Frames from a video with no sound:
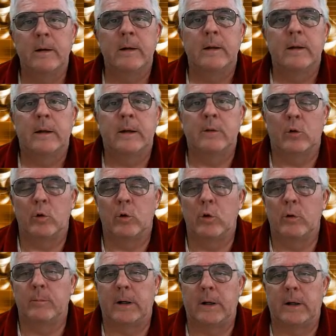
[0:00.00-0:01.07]
And
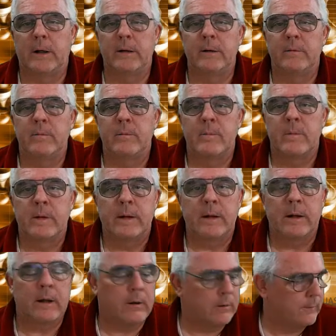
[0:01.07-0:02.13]
Uhlmann
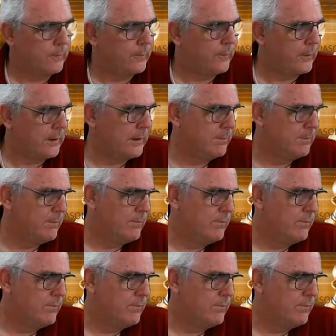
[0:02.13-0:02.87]
out of, um,